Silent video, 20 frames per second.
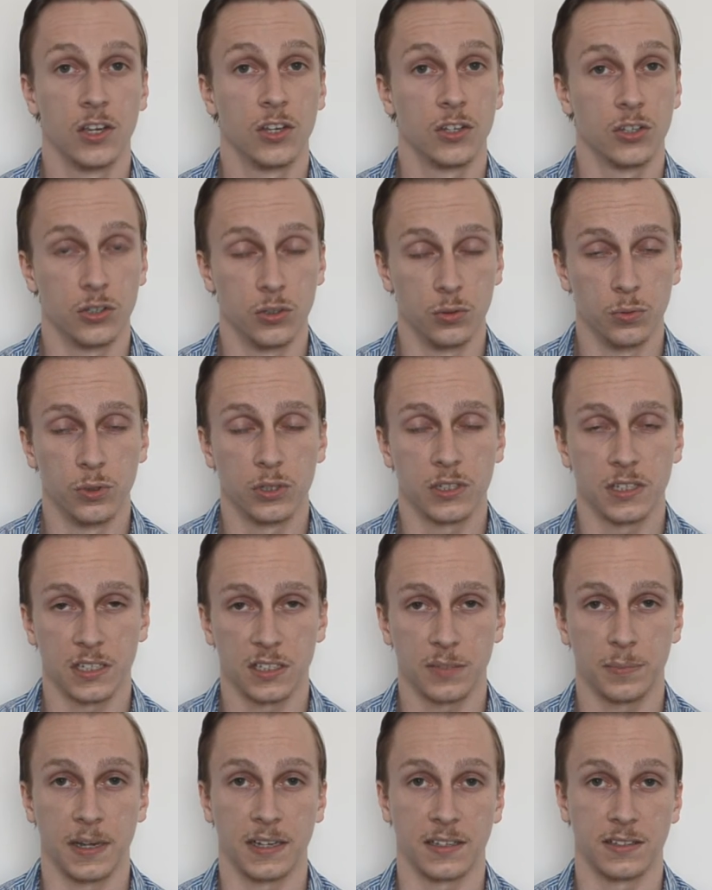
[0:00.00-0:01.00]
you would
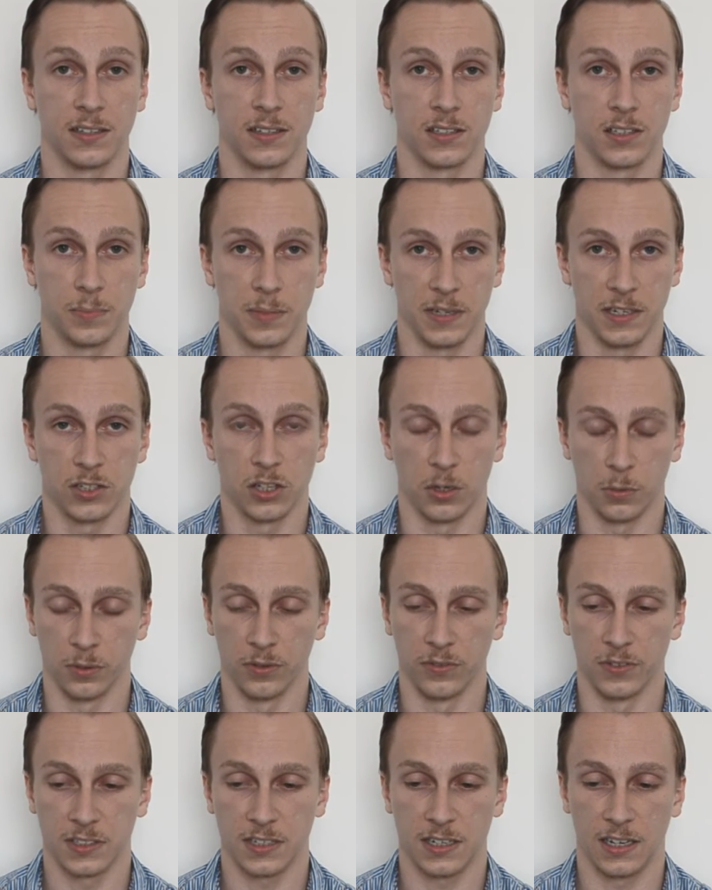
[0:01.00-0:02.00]
expect it to be top of
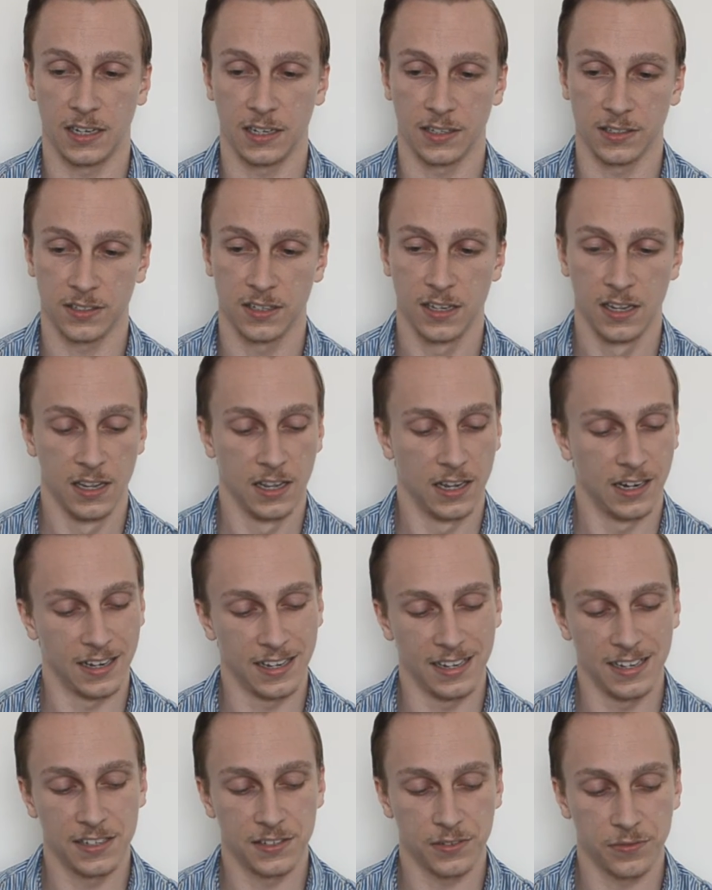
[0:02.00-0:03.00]
its class. And it
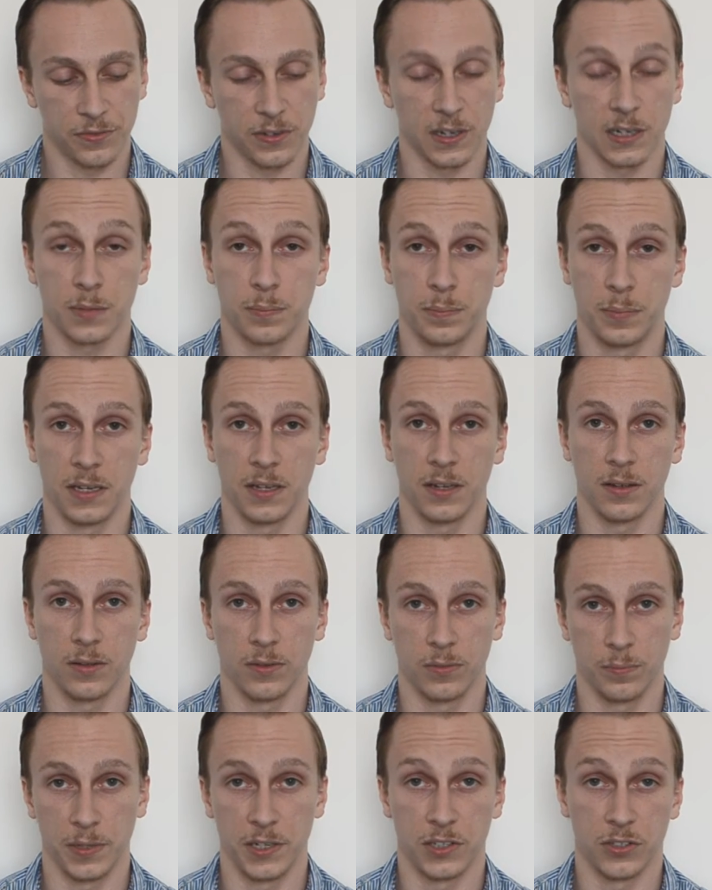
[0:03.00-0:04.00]
is in fact
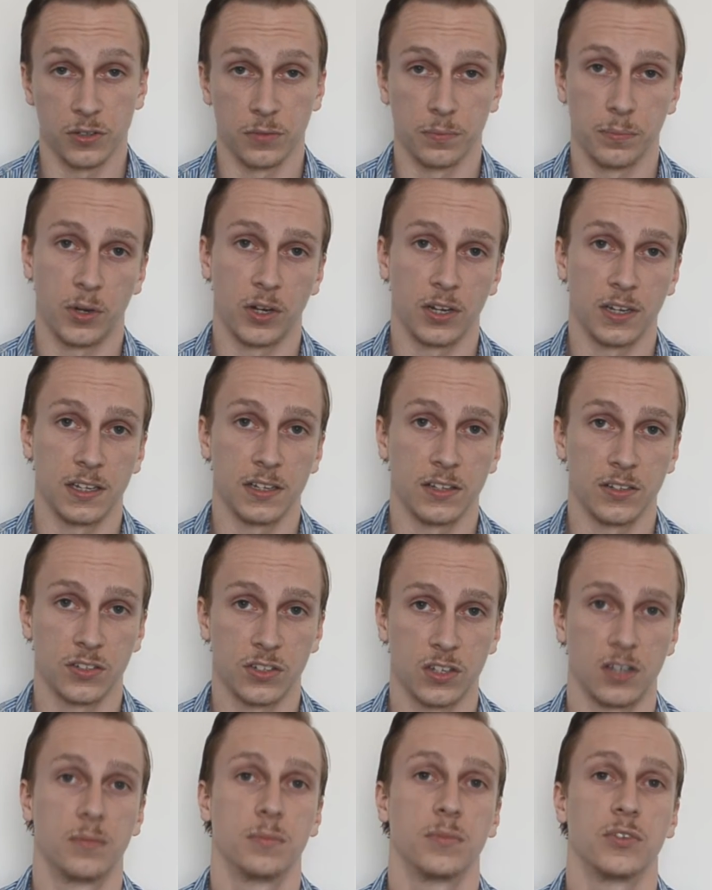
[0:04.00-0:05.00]
beaten by
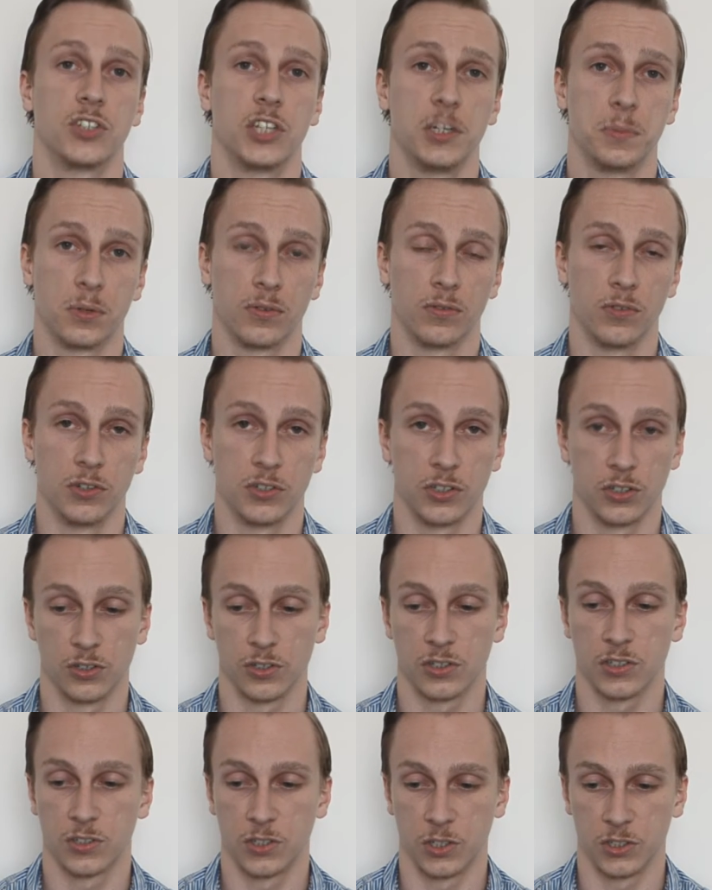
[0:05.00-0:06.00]
some cheaper
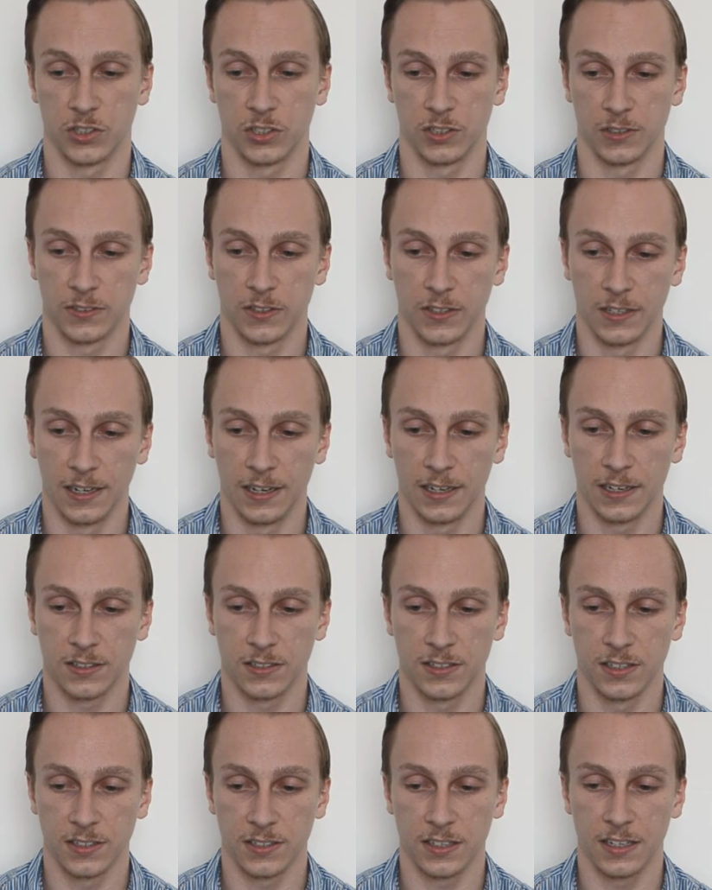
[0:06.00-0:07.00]
routers, such as the
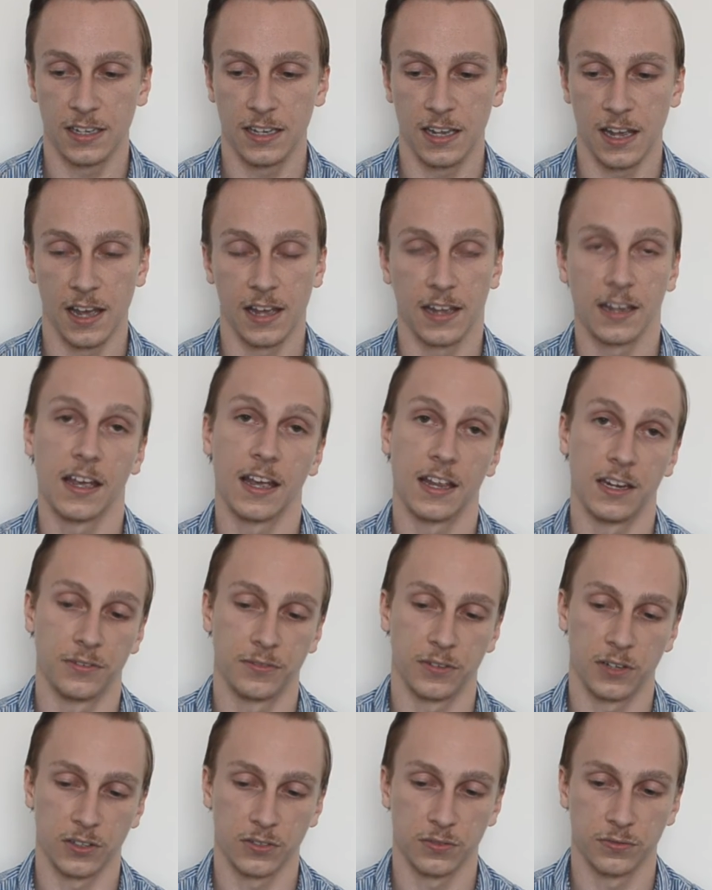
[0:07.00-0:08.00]
Linksys
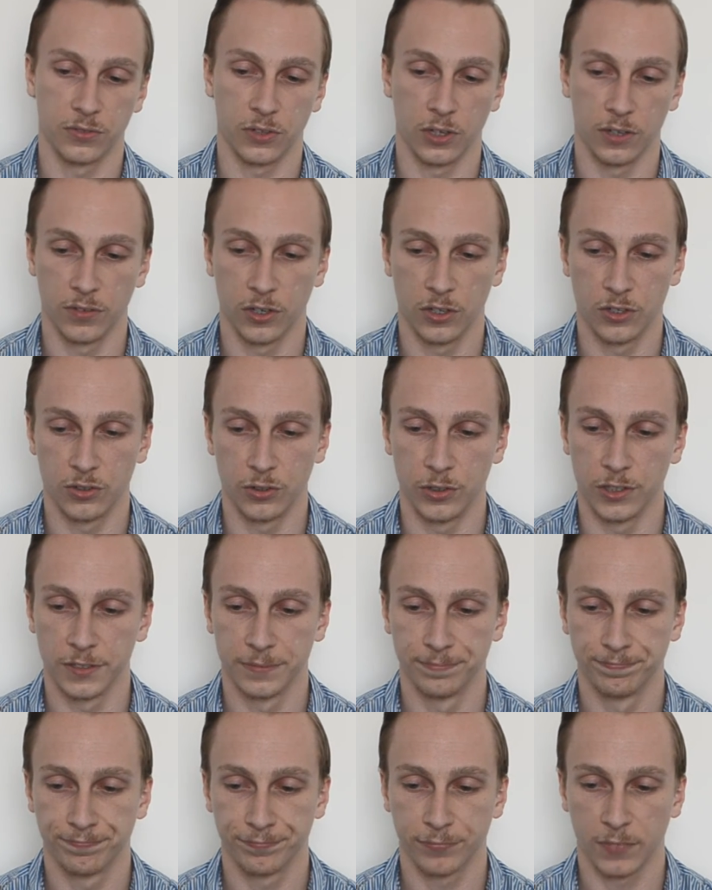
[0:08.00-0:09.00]
R8500.
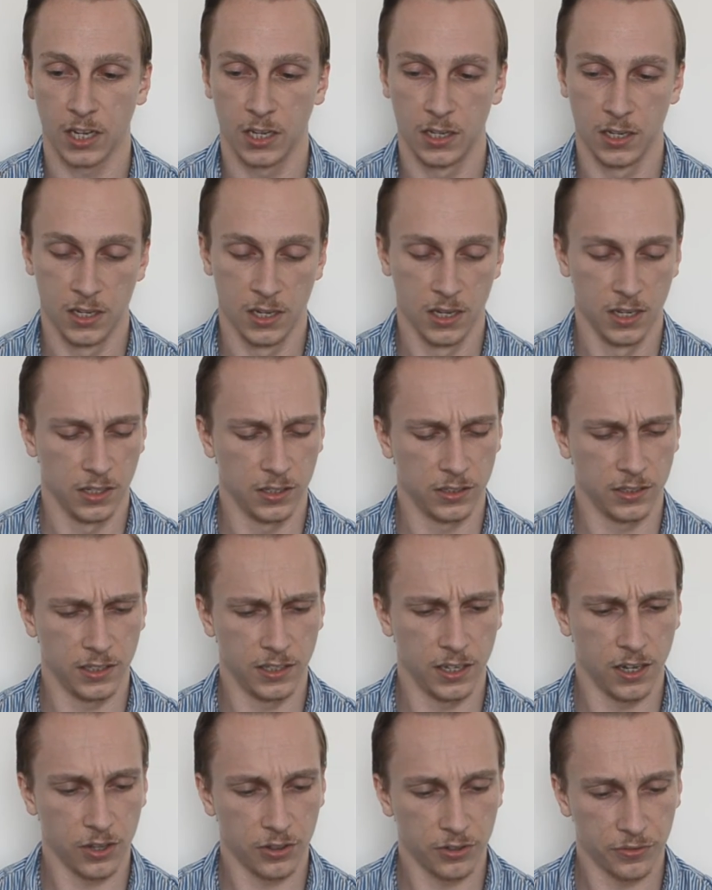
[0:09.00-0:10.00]

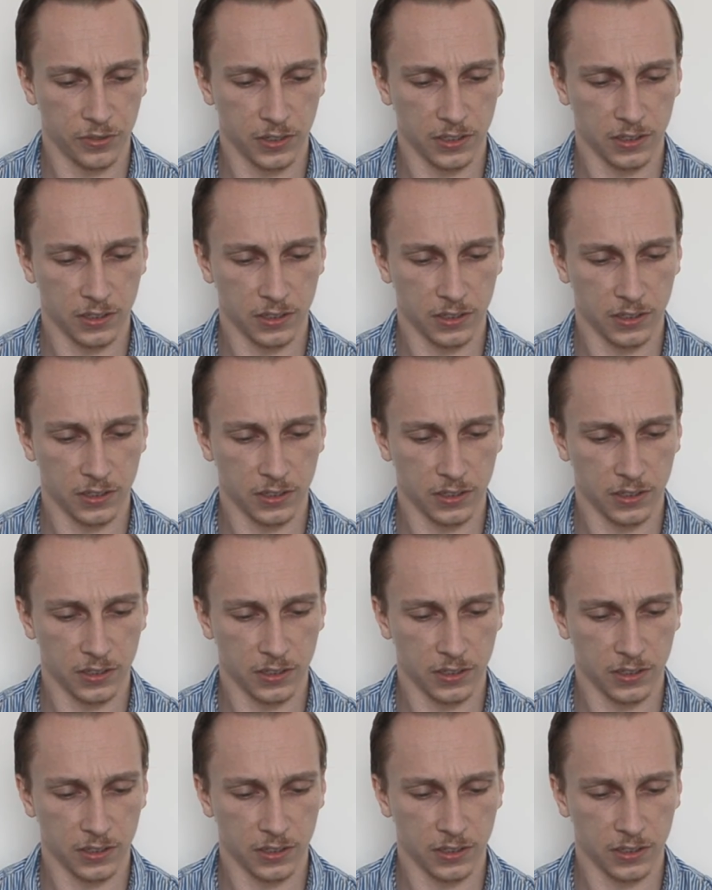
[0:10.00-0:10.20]
The other thing